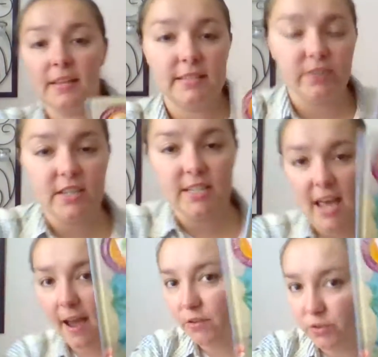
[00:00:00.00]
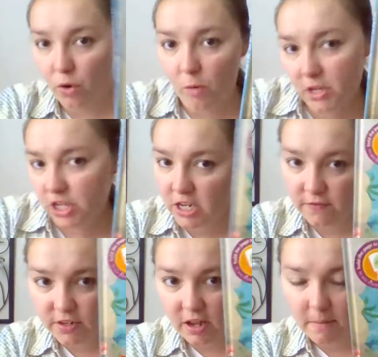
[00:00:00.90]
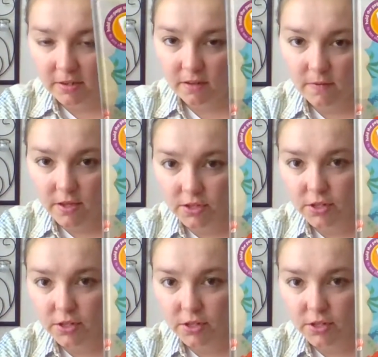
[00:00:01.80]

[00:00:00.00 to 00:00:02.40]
series to have. There's a whole bunch of different topics on this